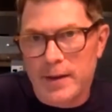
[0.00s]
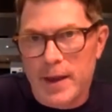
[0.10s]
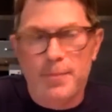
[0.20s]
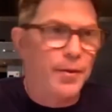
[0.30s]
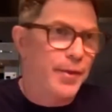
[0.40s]
and
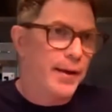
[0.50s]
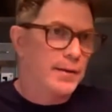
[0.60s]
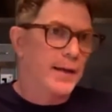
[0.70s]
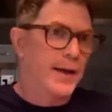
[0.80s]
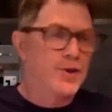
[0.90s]
they put
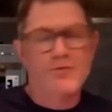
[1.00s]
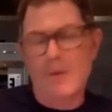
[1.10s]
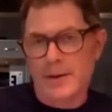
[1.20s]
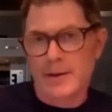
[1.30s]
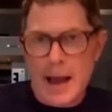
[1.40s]
things like
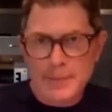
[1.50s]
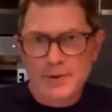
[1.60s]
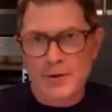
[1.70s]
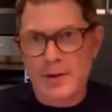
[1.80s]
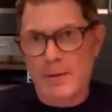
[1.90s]
shrimp and
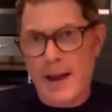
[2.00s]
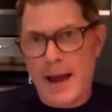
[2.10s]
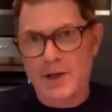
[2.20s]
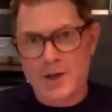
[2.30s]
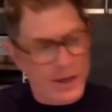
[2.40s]
lobster in their
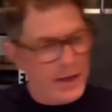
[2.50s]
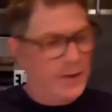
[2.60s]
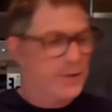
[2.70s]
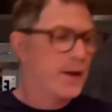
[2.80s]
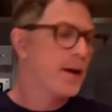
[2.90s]
mac and
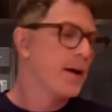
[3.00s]
cheese.